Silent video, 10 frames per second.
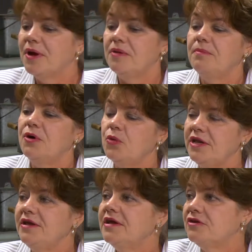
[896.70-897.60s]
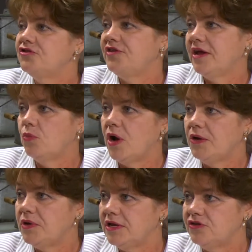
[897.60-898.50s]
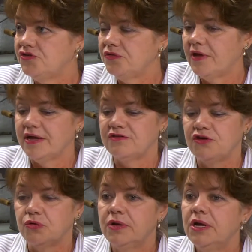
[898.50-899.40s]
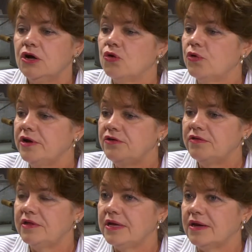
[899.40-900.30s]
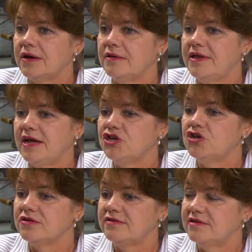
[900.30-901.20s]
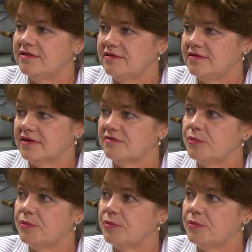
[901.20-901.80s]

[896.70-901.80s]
but we need to understand why we need to do that. So according to the national statistics,